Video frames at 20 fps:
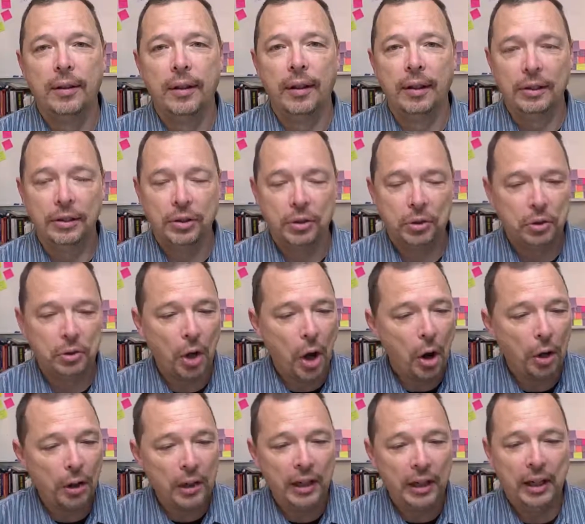I
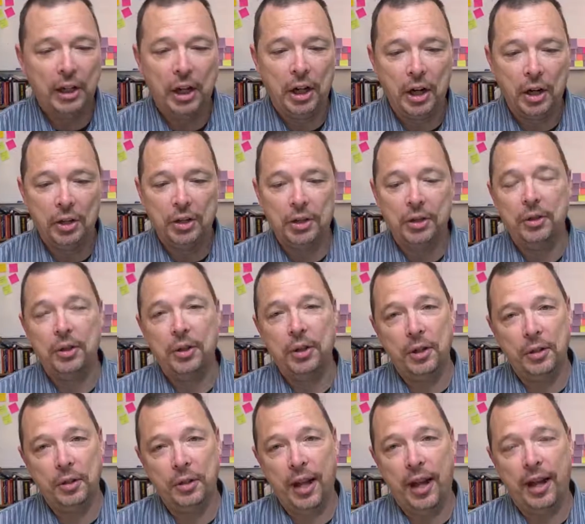strongly encourage you to
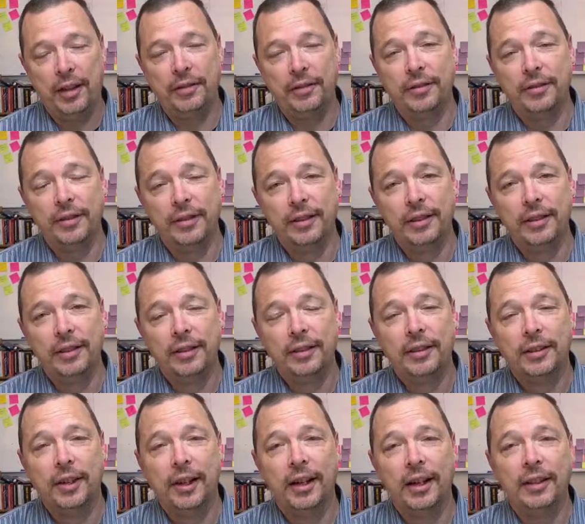do that,
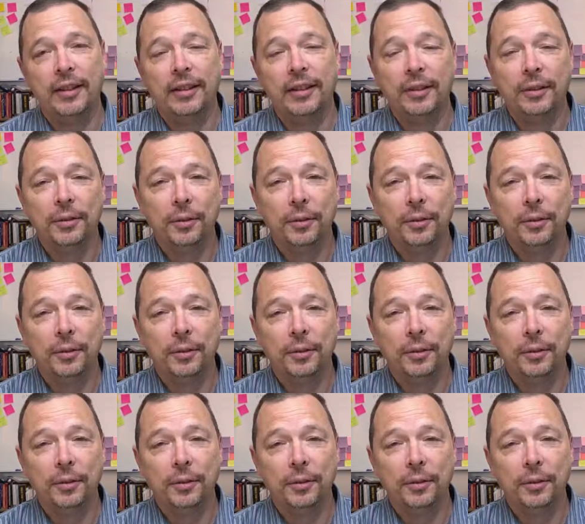right?